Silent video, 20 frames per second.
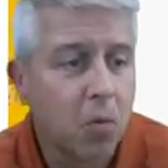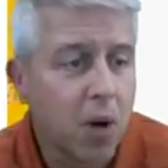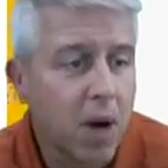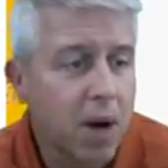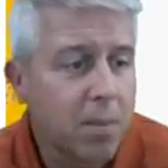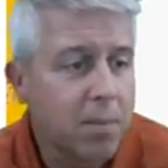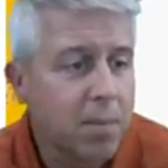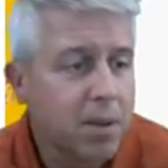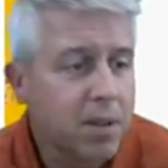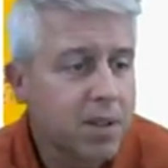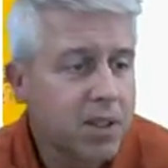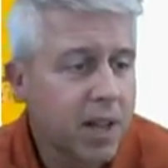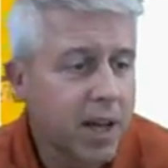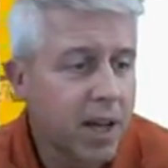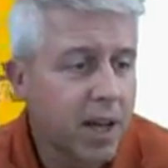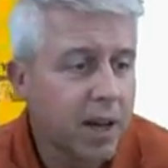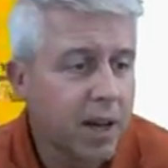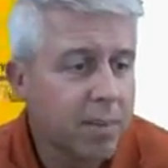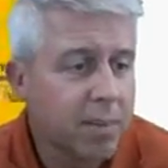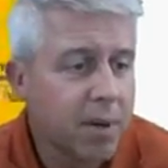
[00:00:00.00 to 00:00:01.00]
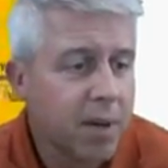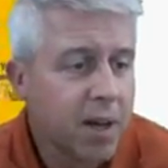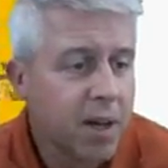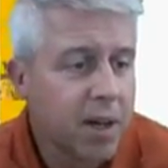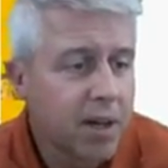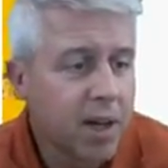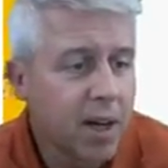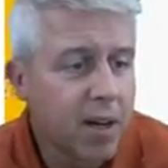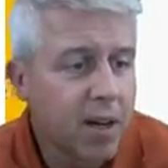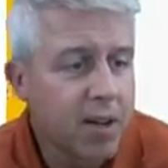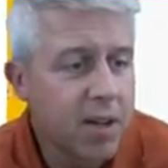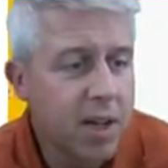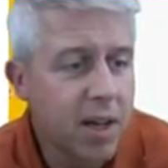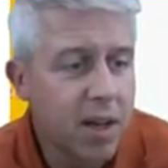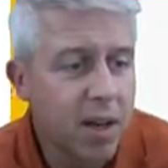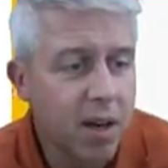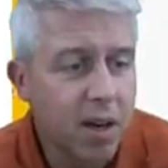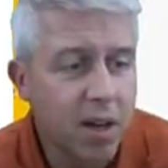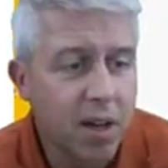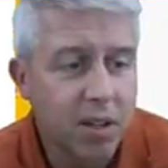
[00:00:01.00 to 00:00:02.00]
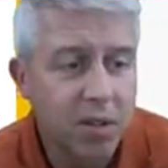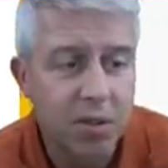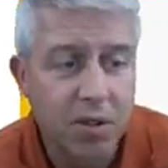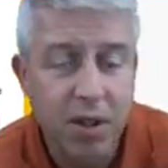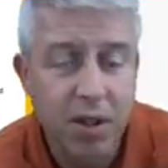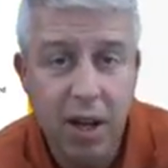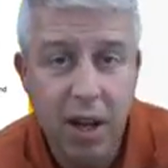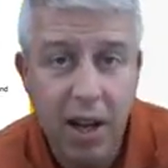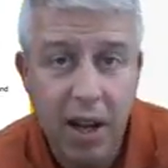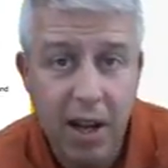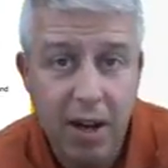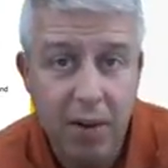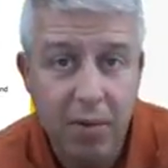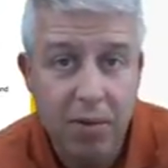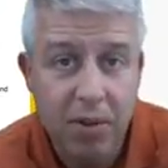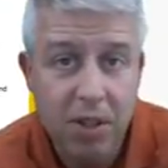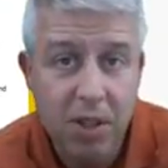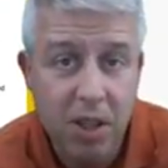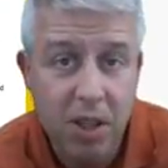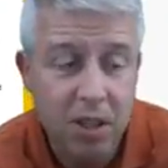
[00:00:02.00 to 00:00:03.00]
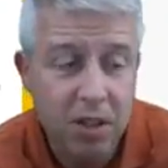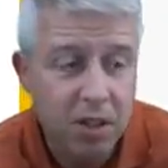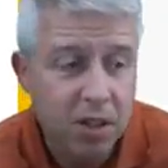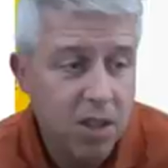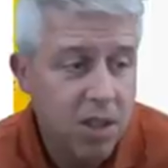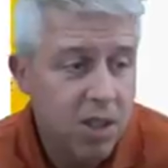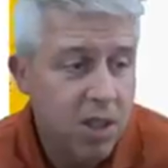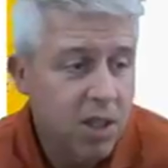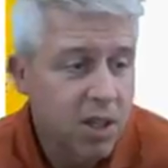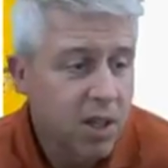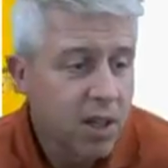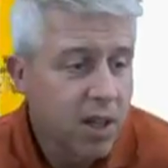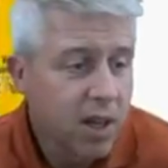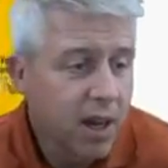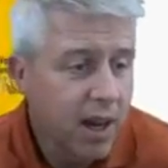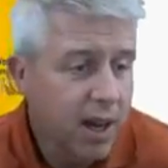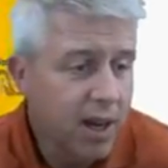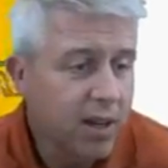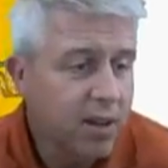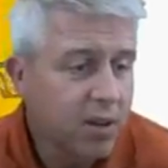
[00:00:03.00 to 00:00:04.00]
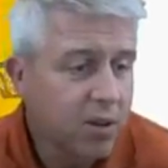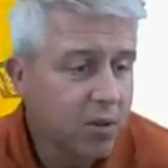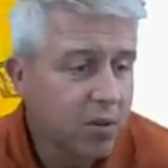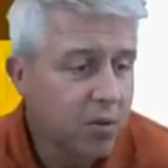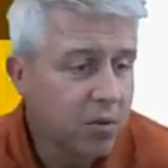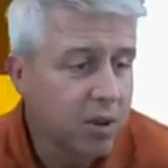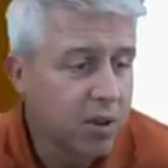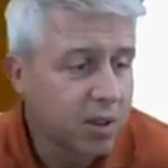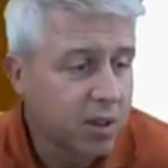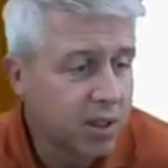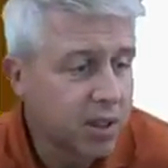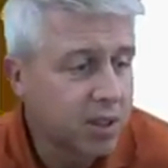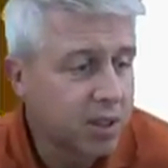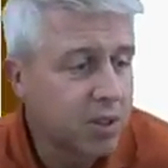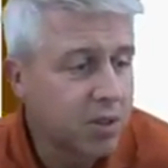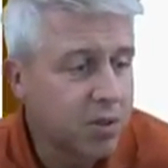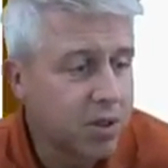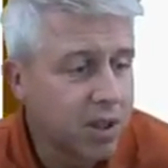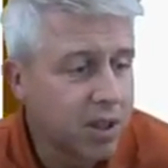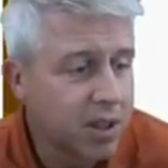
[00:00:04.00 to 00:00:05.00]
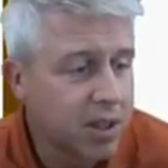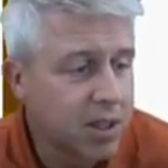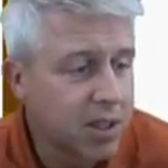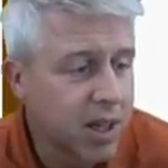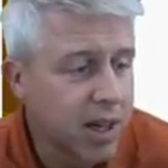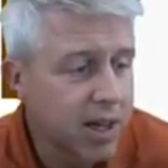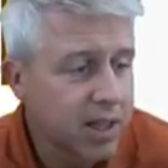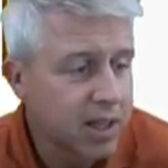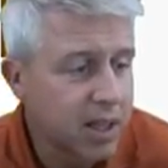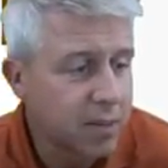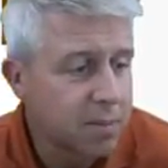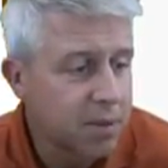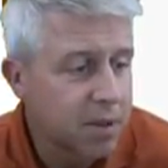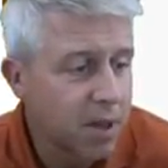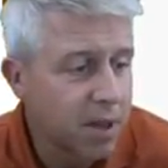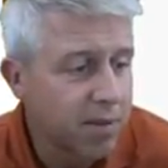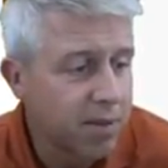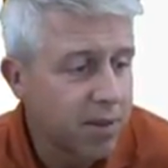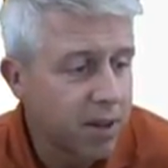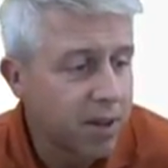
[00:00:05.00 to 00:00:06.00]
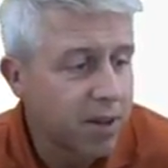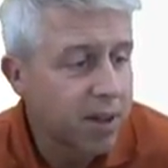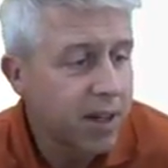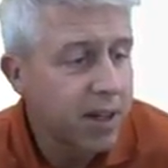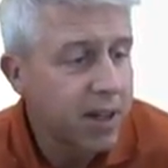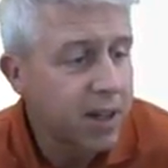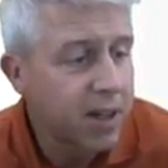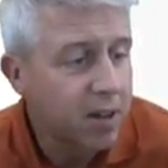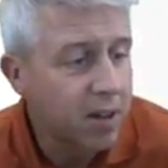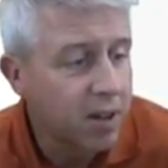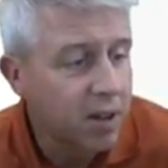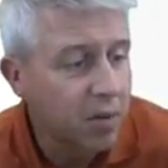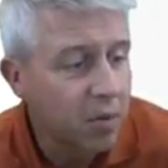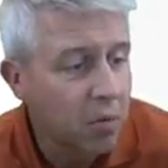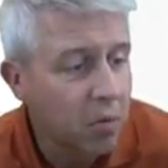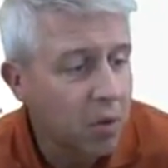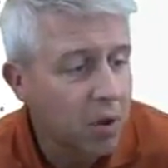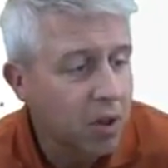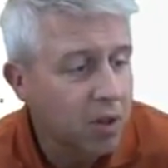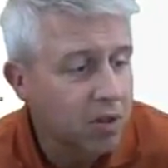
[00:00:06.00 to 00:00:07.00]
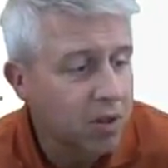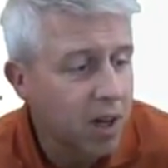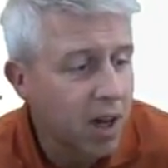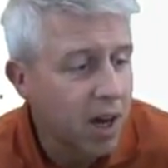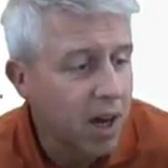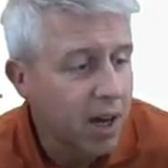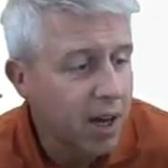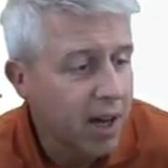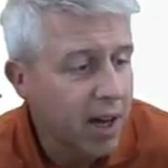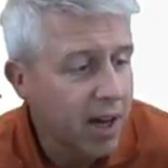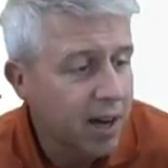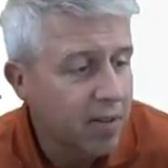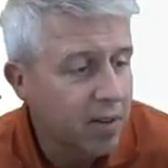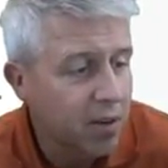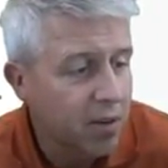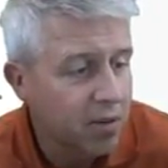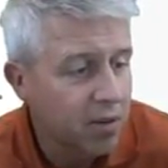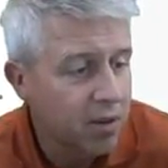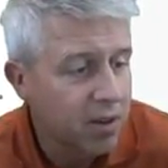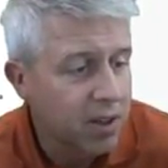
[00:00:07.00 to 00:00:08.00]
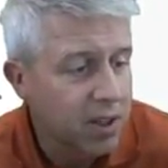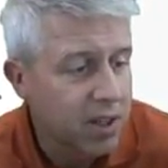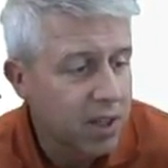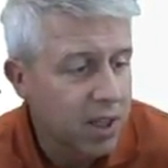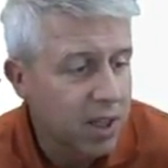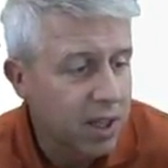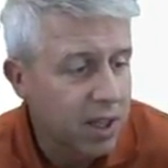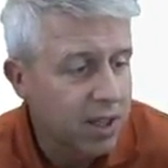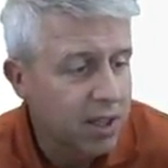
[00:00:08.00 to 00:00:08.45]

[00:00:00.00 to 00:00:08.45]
web tab, now you get 108 results, and you can do the exact same stuff here. Here it will not have over at the